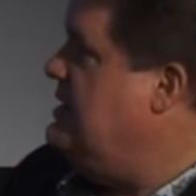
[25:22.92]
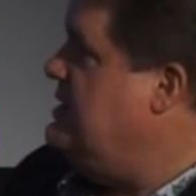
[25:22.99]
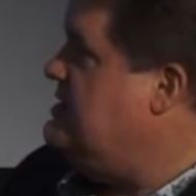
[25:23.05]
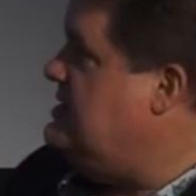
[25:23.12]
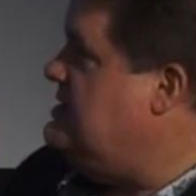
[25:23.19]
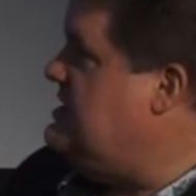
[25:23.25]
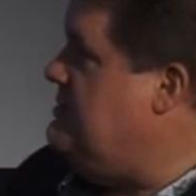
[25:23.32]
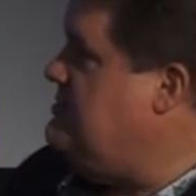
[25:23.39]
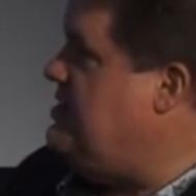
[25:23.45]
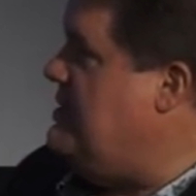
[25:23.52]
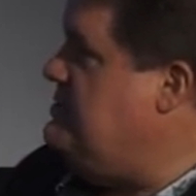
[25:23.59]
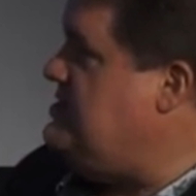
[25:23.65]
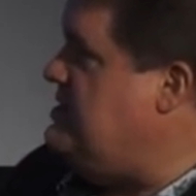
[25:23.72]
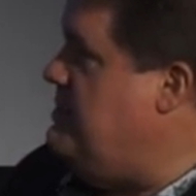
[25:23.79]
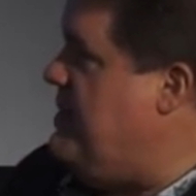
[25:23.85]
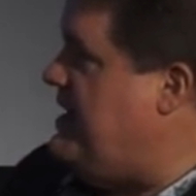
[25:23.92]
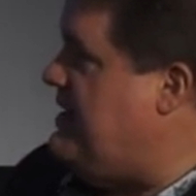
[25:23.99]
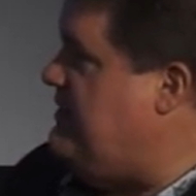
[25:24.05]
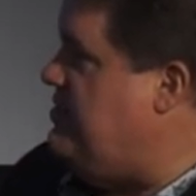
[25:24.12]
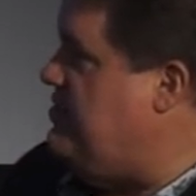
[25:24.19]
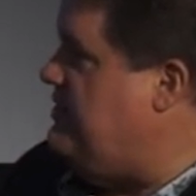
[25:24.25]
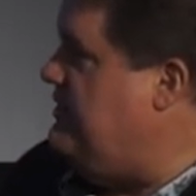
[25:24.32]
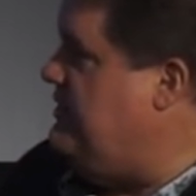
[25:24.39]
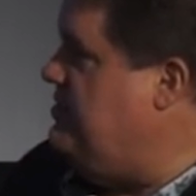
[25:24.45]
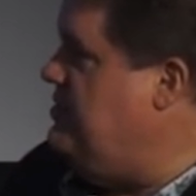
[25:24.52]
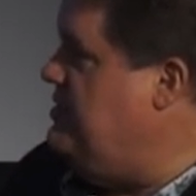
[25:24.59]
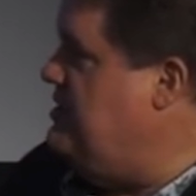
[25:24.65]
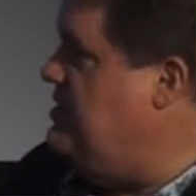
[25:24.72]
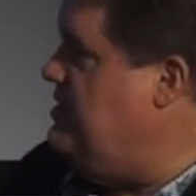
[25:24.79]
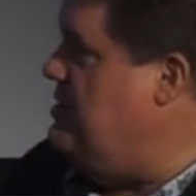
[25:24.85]
So sometimes on the back of your
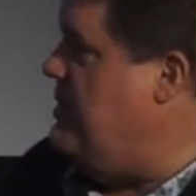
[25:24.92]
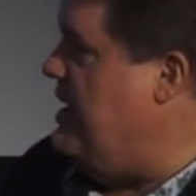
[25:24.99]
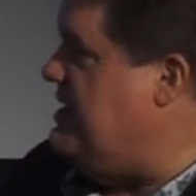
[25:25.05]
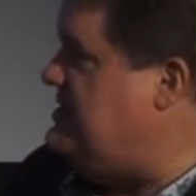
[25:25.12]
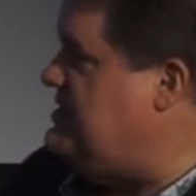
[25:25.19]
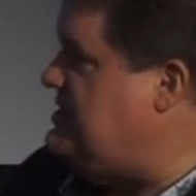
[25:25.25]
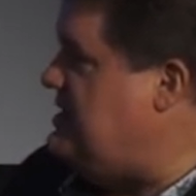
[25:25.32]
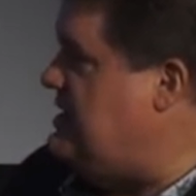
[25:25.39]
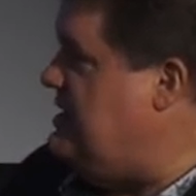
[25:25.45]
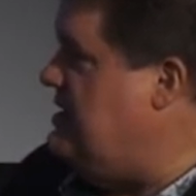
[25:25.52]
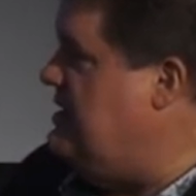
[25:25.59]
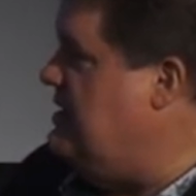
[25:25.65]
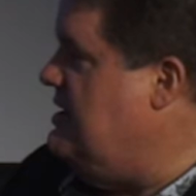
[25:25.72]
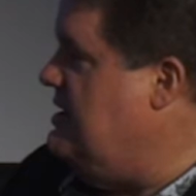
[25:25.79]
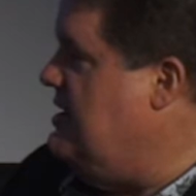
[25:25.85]
food, you may see